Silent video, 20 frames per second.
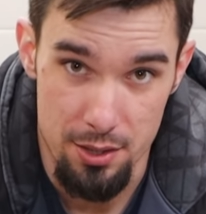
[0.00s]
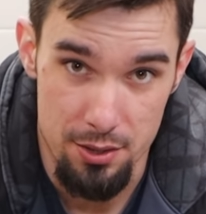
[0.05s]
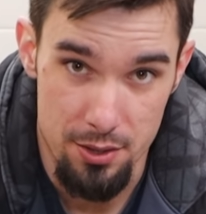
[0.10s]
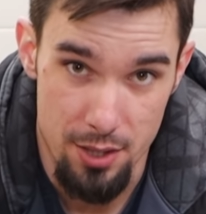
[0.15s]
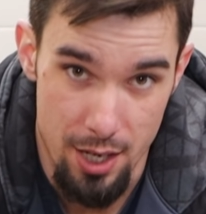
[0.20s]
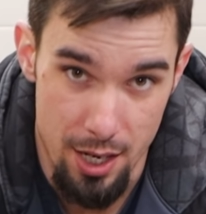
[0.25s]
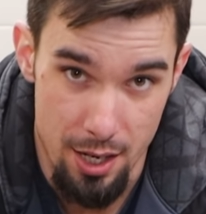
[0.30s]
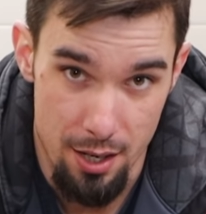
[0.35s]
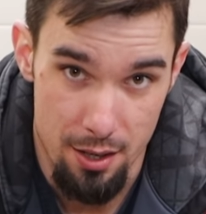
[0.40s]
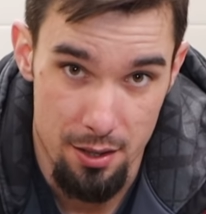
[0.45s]
in
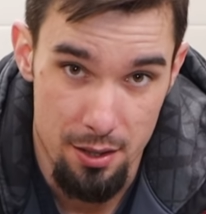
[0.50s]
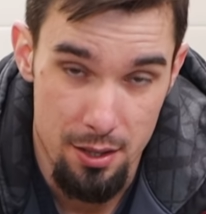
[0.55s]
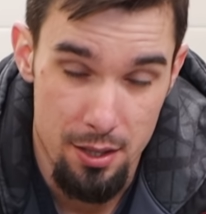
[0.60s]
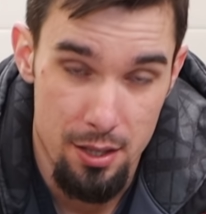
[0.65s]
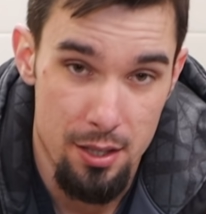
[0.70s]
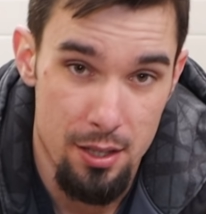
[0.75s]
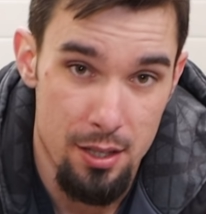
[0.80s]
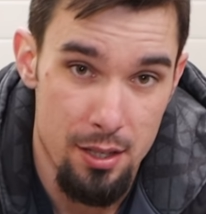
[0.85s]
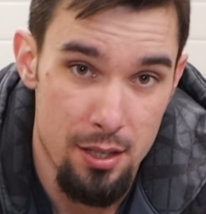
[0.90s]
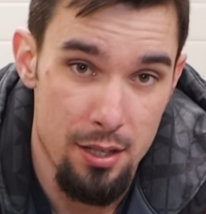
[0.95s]
tire,
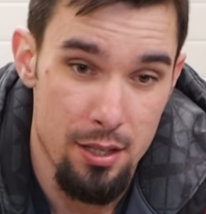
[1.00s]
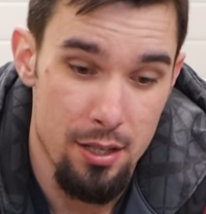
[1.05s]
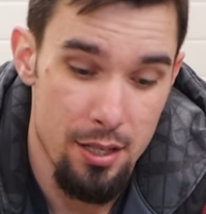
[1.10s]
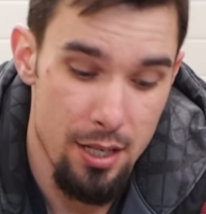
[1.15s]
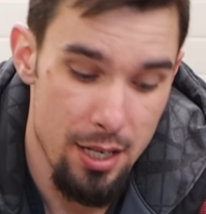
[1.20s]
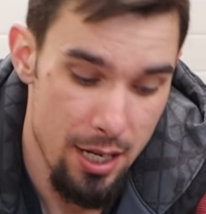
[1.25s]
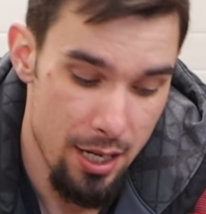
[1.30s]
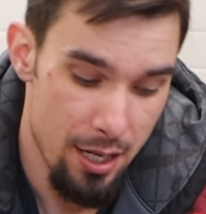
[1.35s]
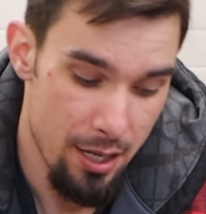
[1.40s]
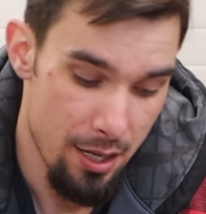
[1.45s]

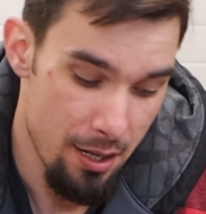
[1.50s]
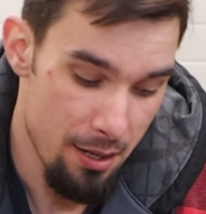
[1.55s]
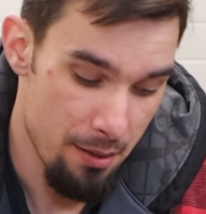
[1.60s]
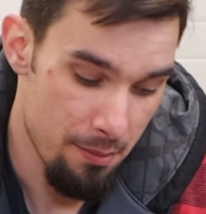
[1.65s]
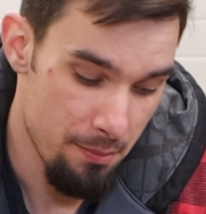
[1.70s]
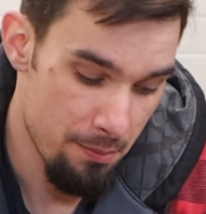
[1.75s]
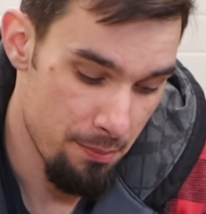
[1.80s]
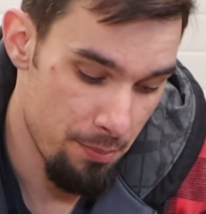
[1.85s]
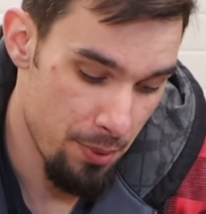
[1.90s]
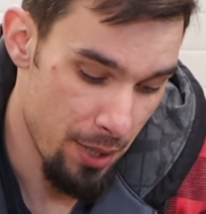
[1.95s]

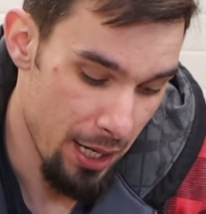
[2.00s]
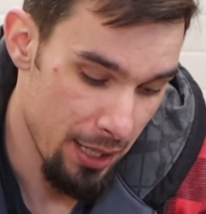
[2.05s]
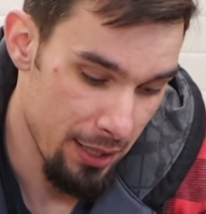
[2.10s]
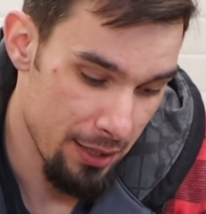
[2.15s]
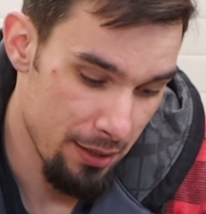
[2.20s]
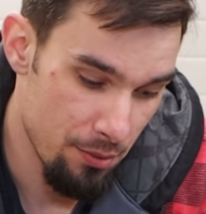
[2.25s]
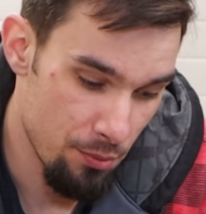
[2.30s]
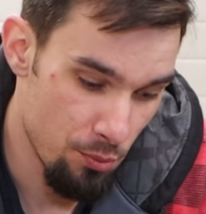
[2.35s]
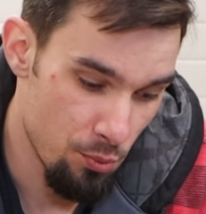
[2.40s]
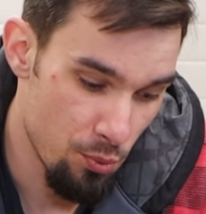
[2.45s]

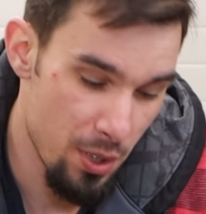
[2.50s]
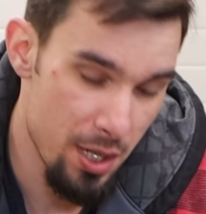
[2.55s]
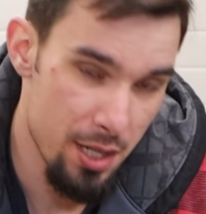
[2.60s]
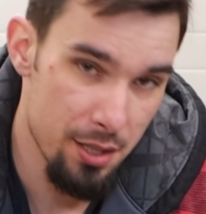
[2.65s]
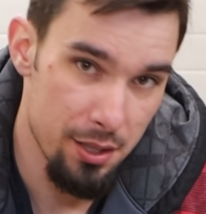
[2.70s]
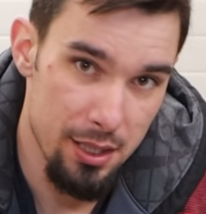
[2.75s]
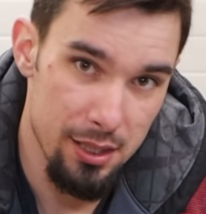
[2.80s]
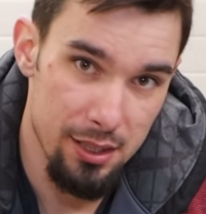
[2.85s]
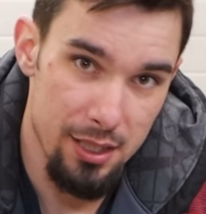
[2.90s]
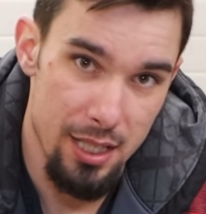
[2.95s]
but
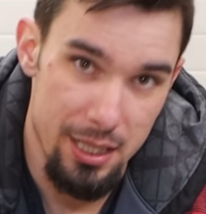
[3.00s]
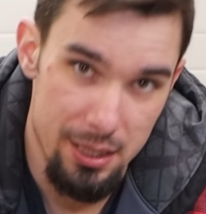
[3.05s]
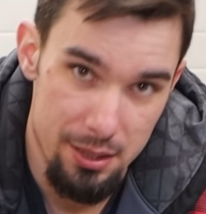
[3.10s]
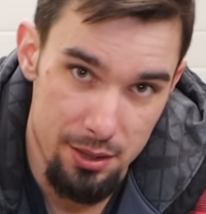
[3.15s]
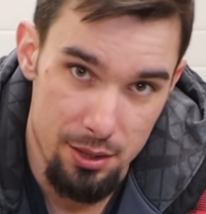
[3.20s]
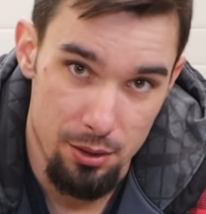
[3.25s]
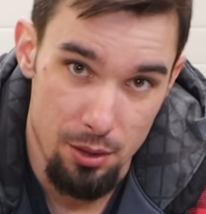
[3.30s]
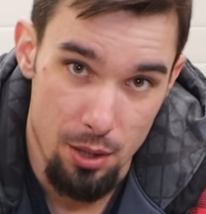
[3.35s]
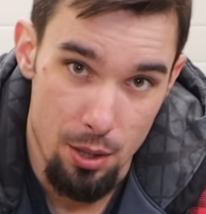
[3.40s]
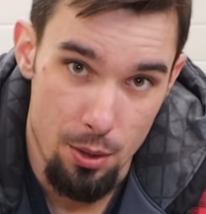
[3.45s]
really
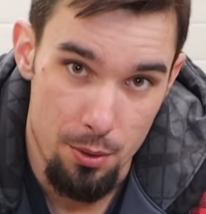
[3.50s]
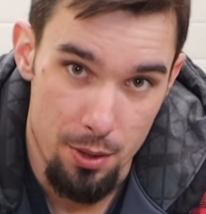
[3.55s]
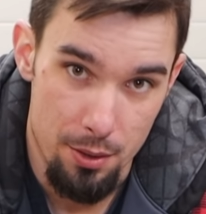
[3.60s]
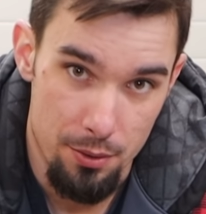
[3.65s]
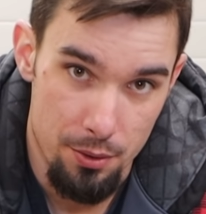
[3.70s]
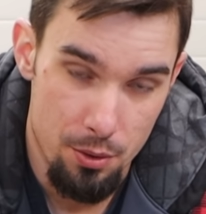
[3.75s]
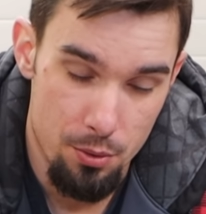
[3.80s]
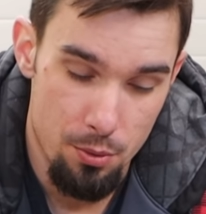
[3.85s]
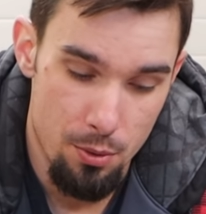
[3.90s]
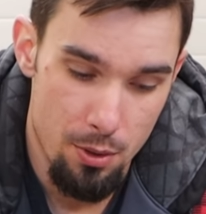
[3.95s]
lighten the load
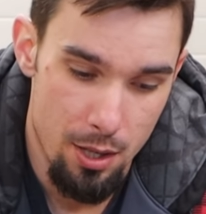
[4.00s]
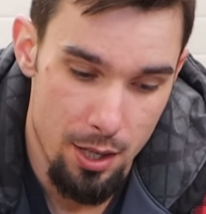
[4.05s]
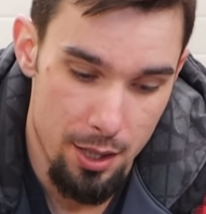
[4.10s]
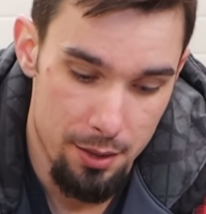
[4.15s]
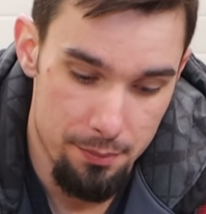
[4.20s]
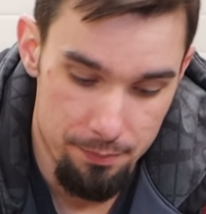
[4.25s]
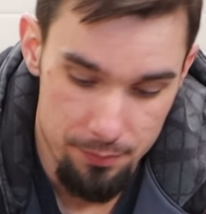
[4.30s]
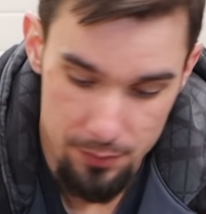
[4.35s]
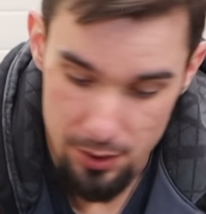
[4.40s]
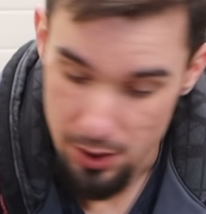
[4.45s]
on the
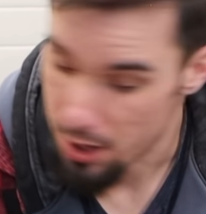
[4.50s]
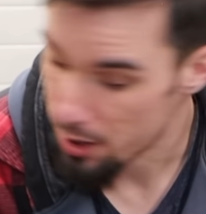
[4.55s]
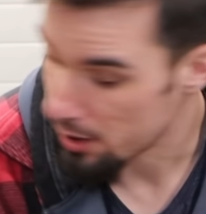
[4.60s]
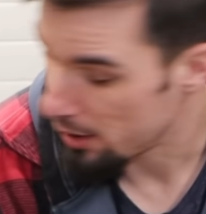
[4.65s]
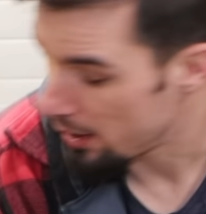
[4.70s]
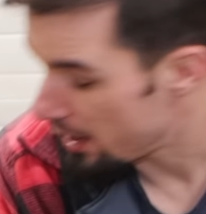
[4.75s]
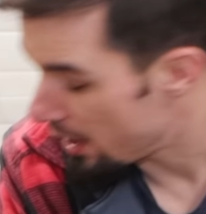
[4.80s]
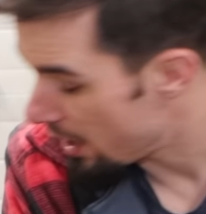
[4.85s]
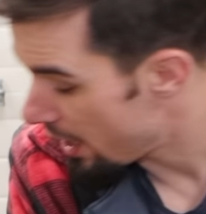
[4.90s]
quad. Luckily,